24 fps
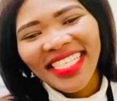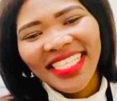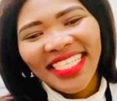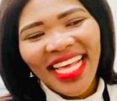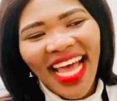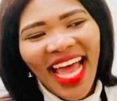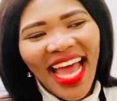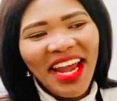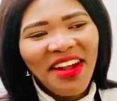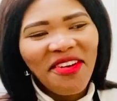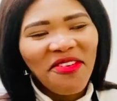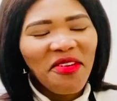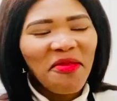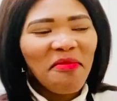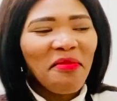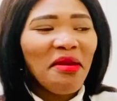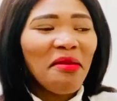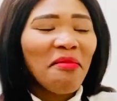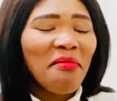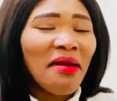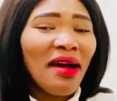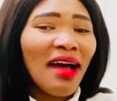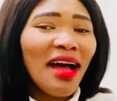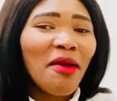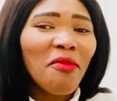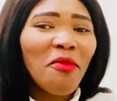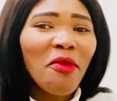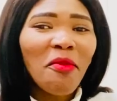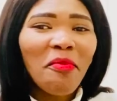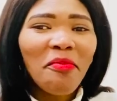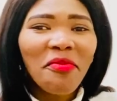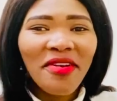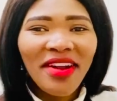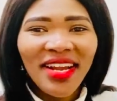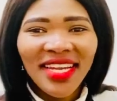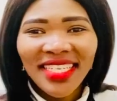I remember Abo
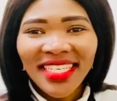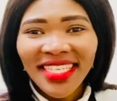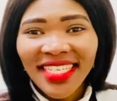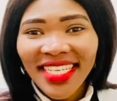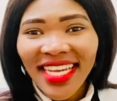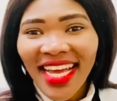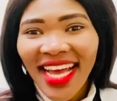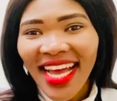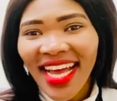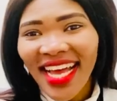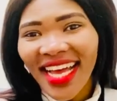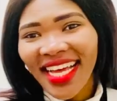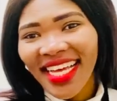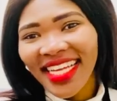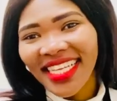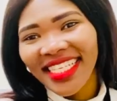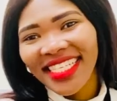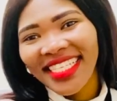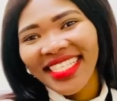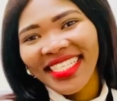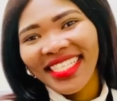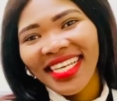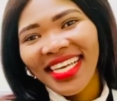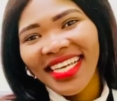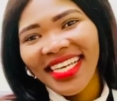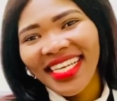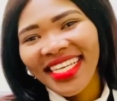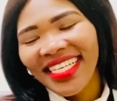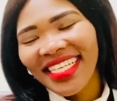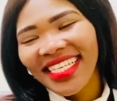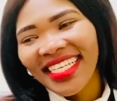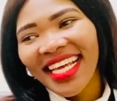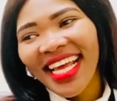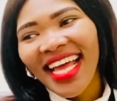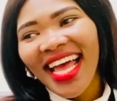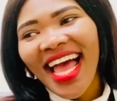Precious.
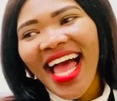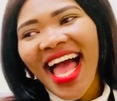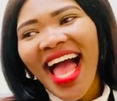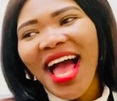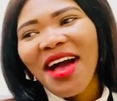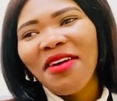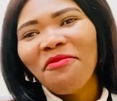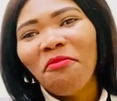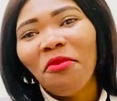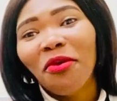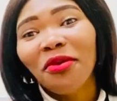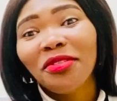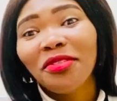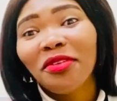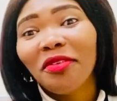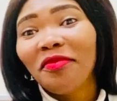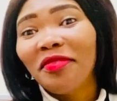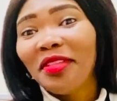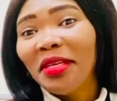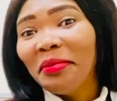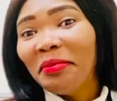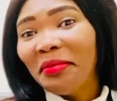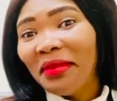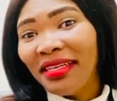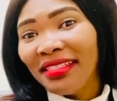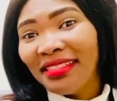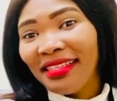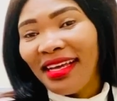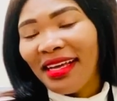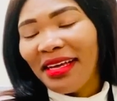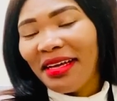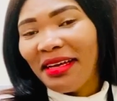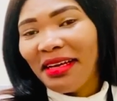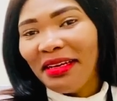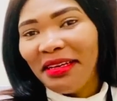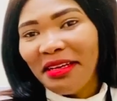Hey, most of them, I
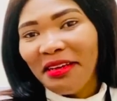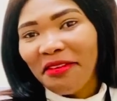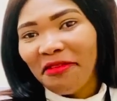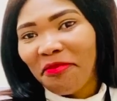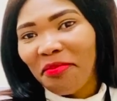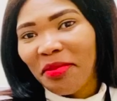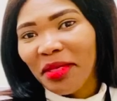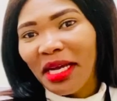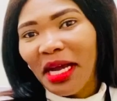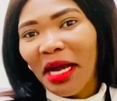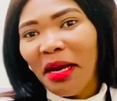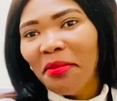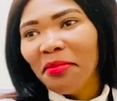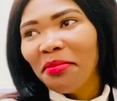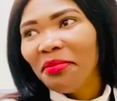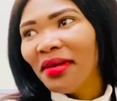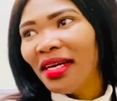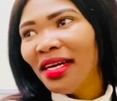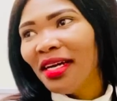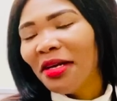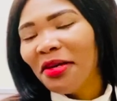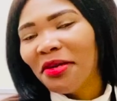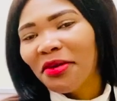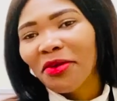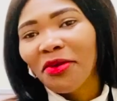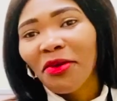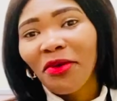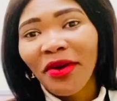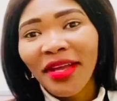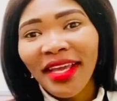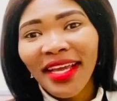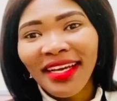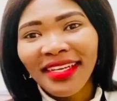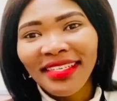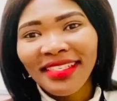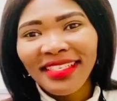have become
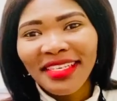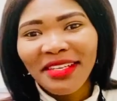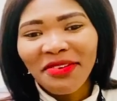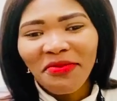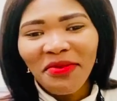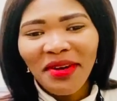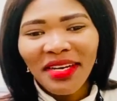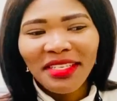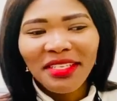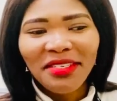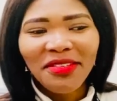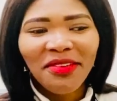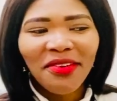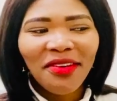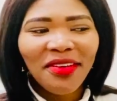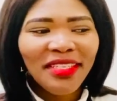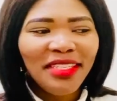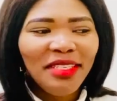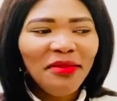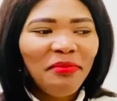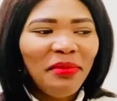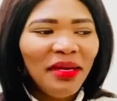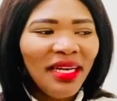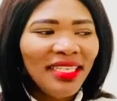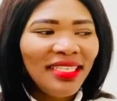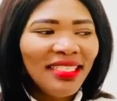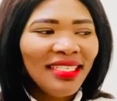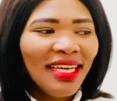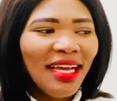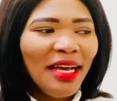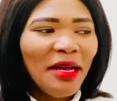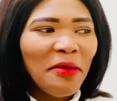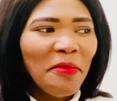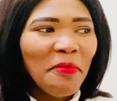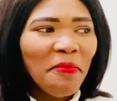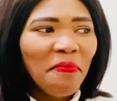lawyers and whatnot. But
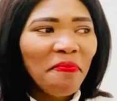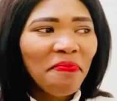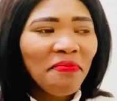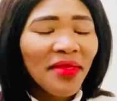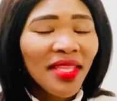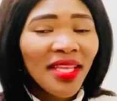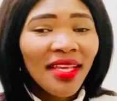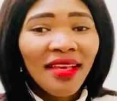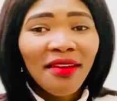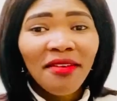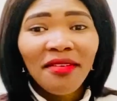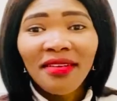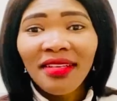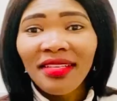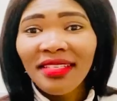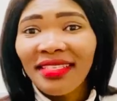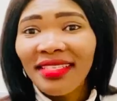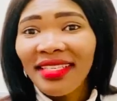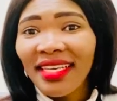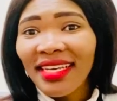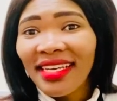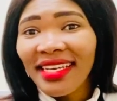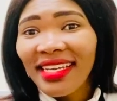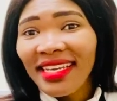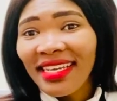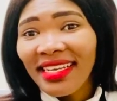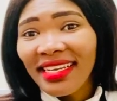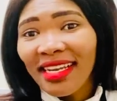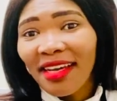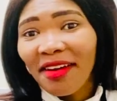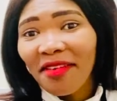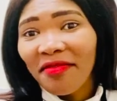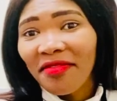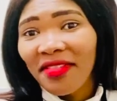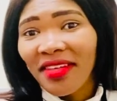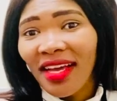sadly
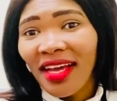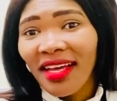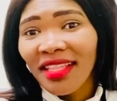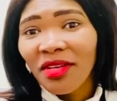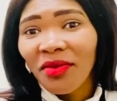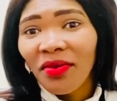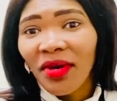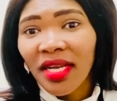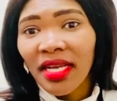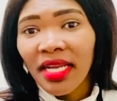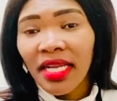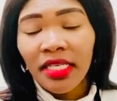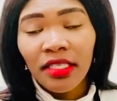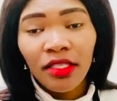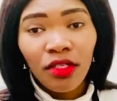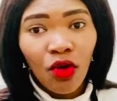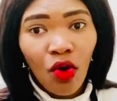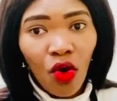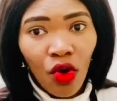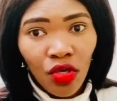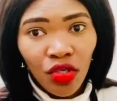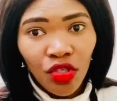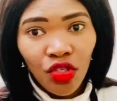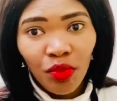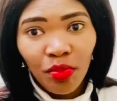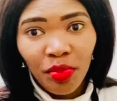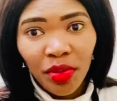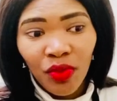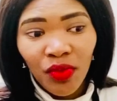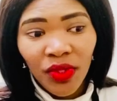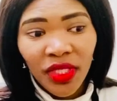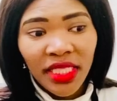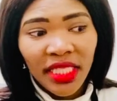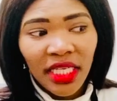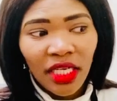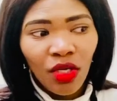enough, the other one has gone to be
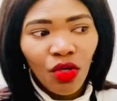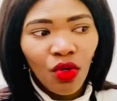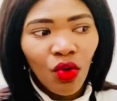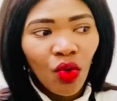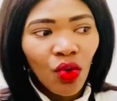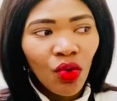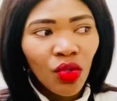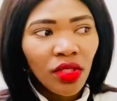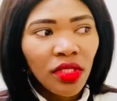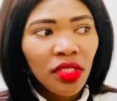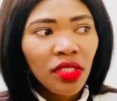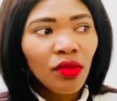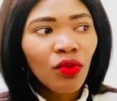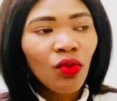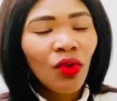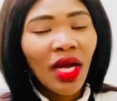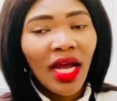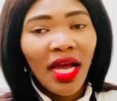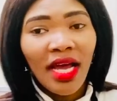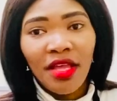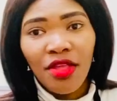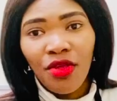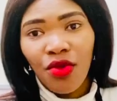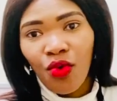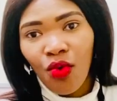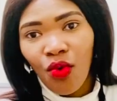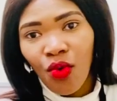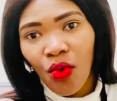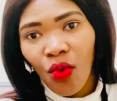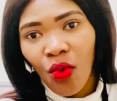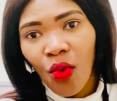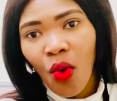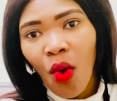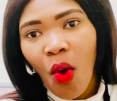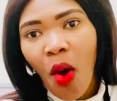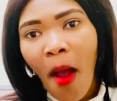with the Lord,
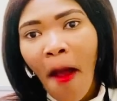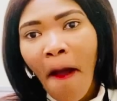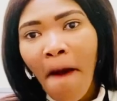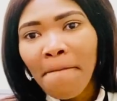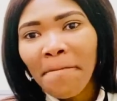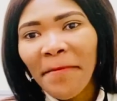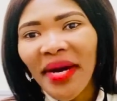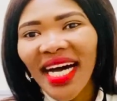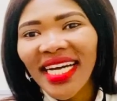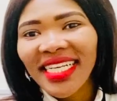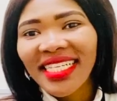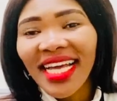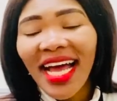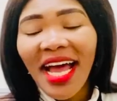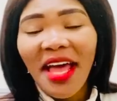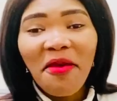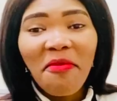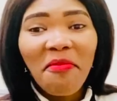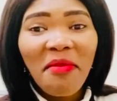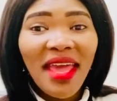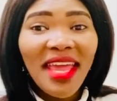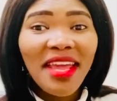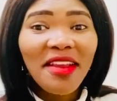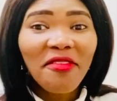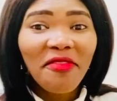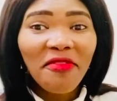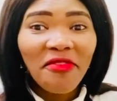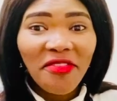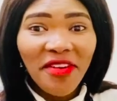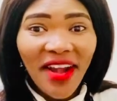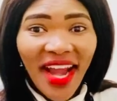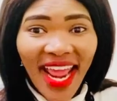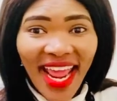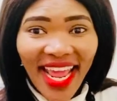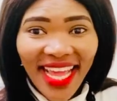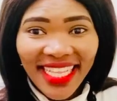Ukanyo. But I made
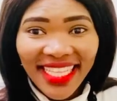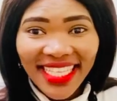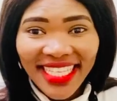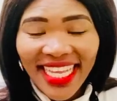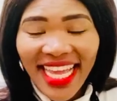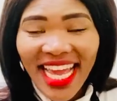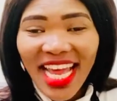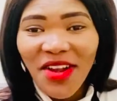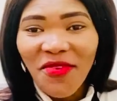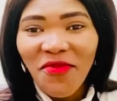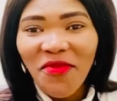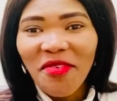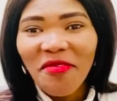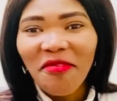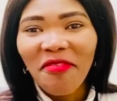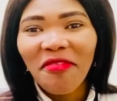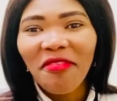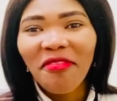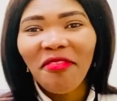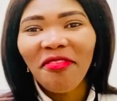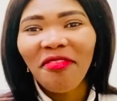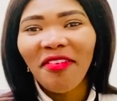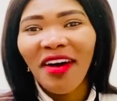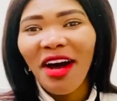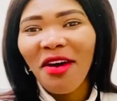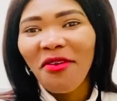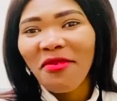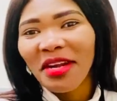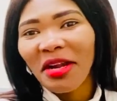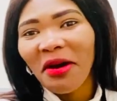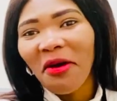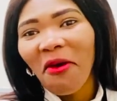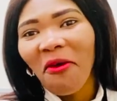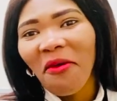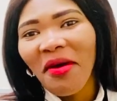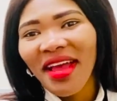friends, and we found
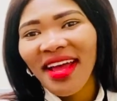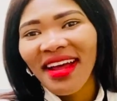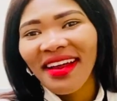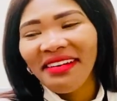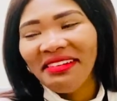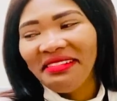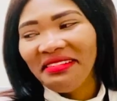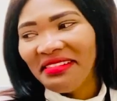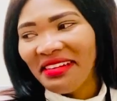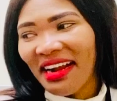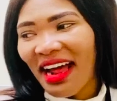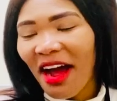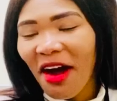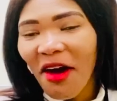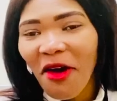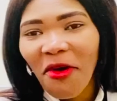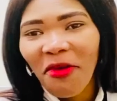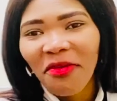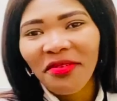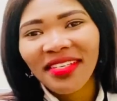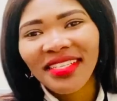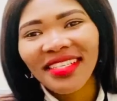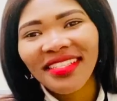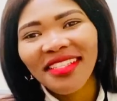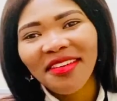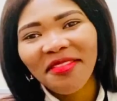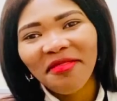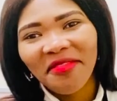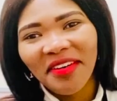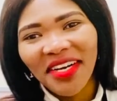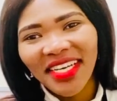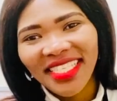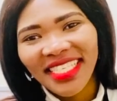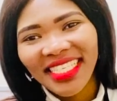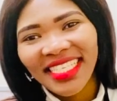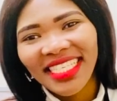our way around the
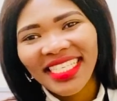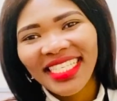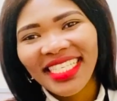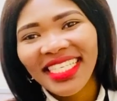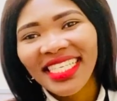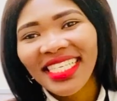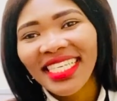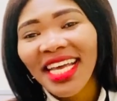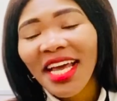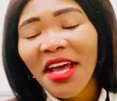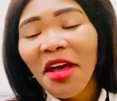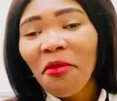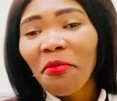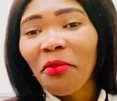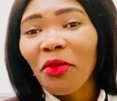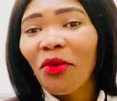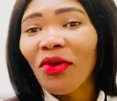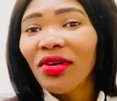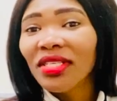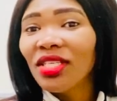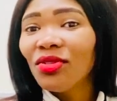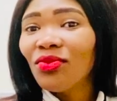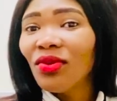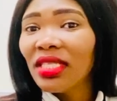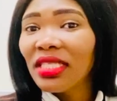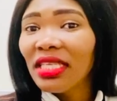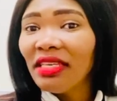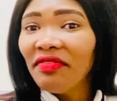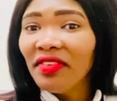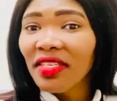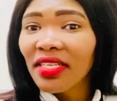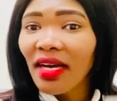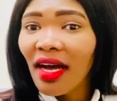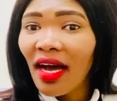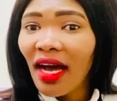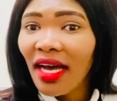varsity, because it was
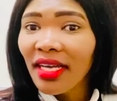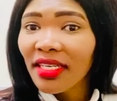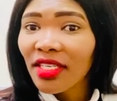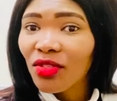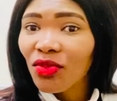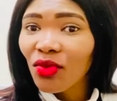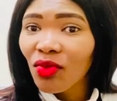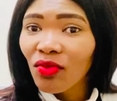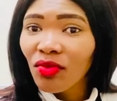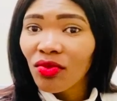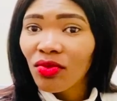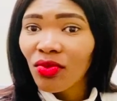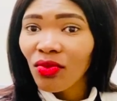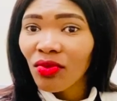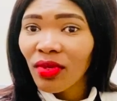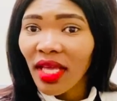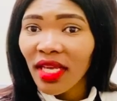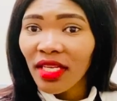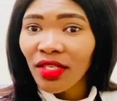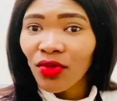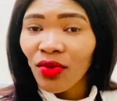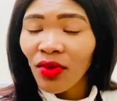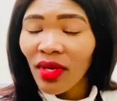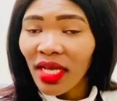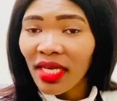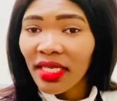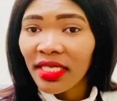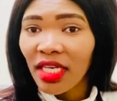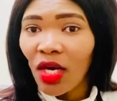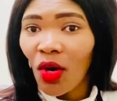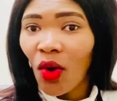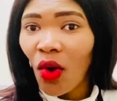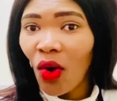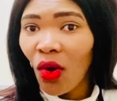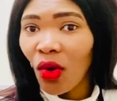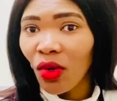even hard to get to lecture
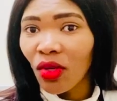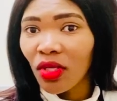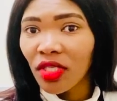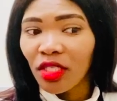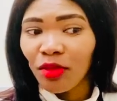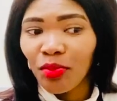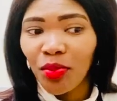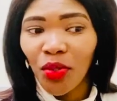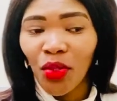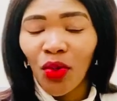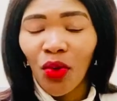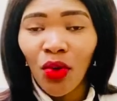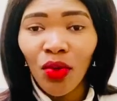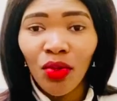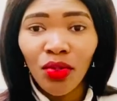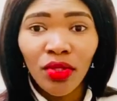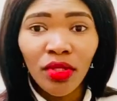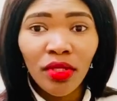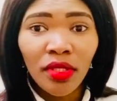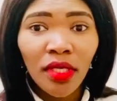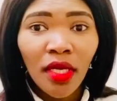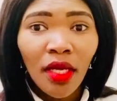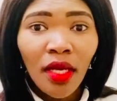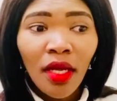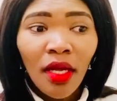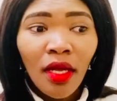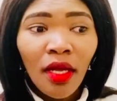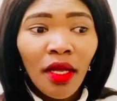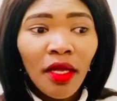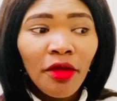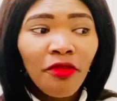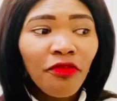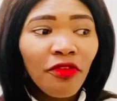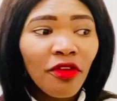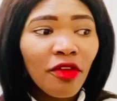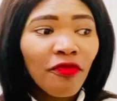halls, because
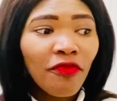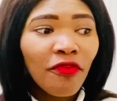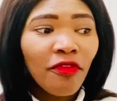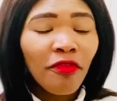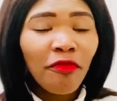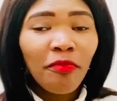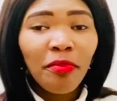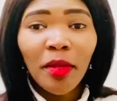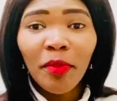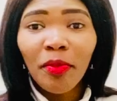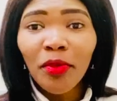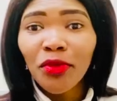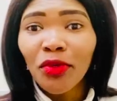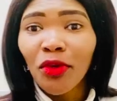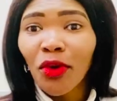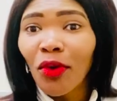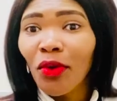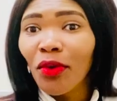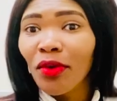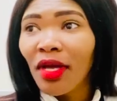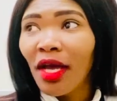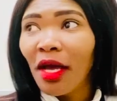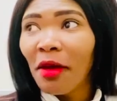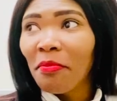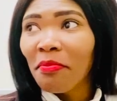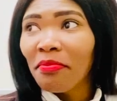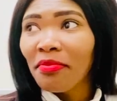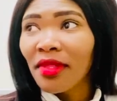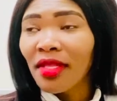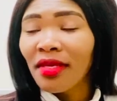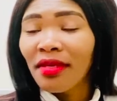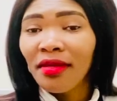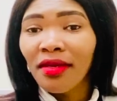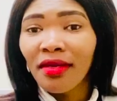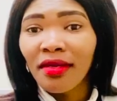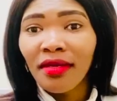if people know
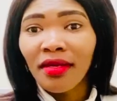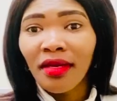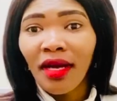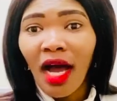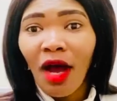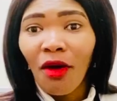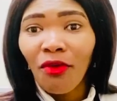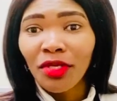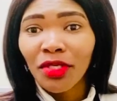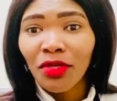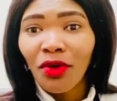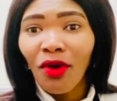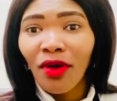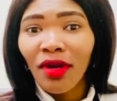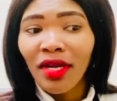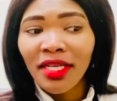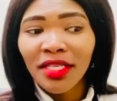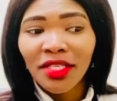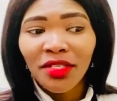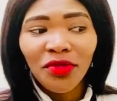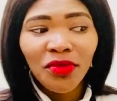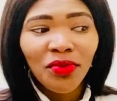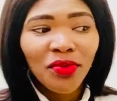Howard College,